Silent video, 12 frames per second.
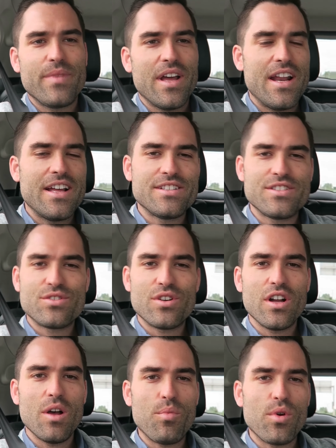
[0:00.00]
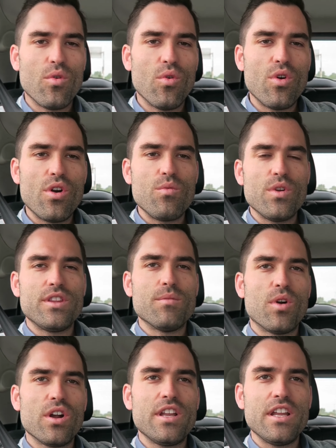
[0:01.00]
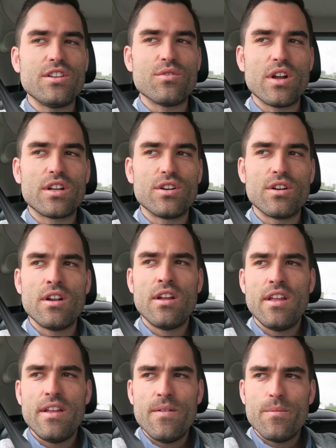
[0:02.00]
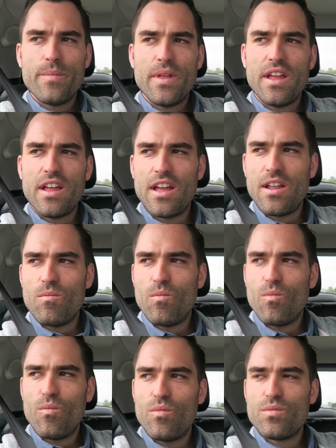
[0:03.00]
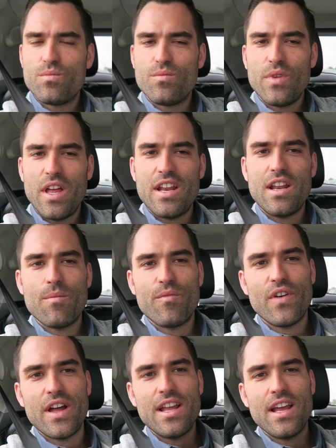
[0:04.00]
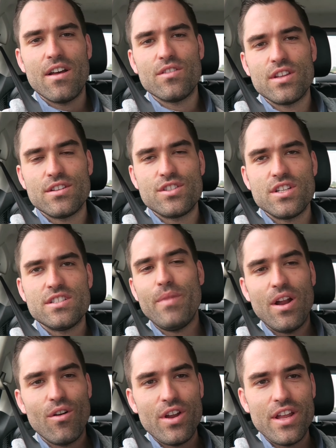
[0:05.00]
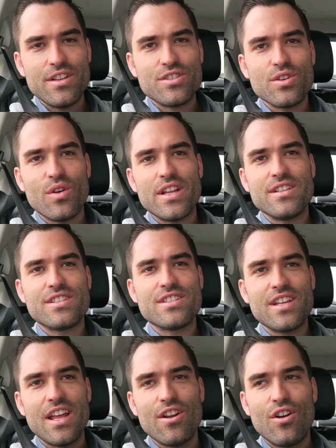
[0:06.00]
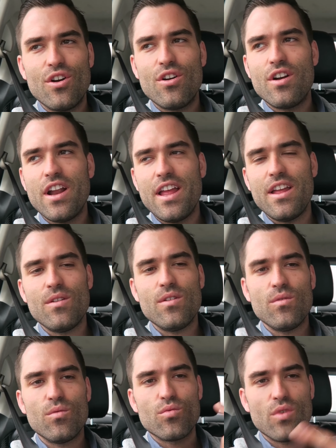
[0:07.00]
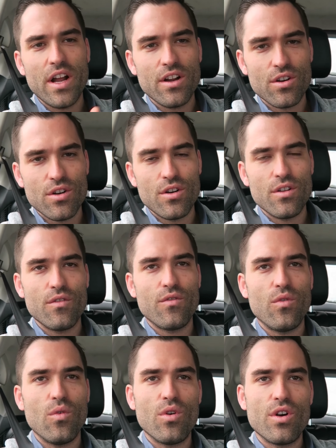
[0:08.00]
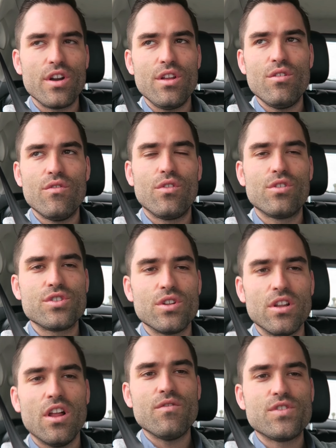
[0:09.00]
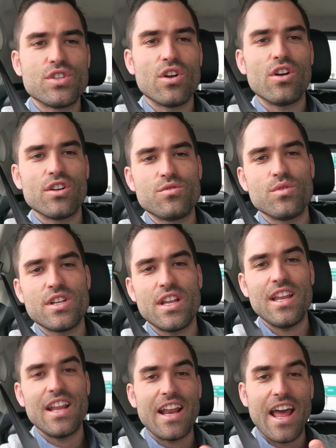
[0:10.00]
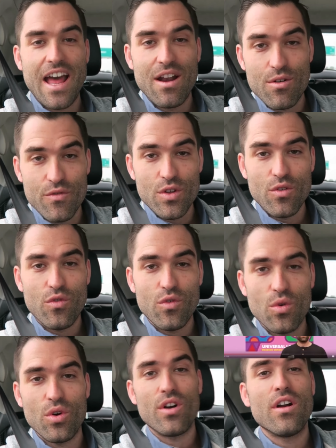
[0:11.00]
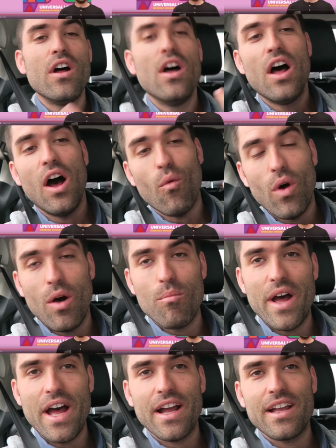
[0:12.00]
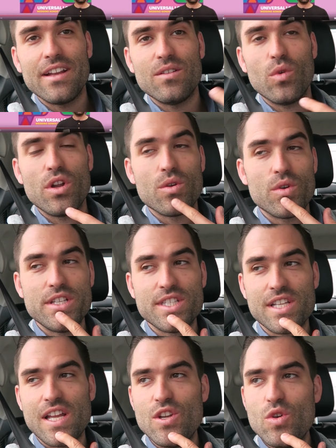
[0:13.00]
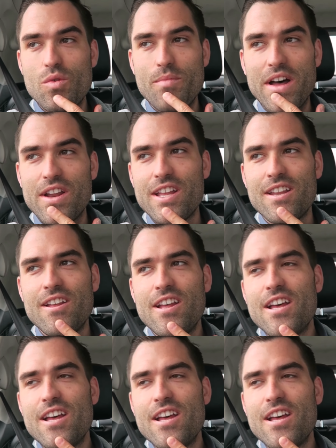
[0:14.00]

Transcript: kind of struck up a chord with the marketing director and ended up finding out that she's married, so I sent her a record for Universal Love Songs, which I did an ad review for a while back. It's one of the reasons I knew about it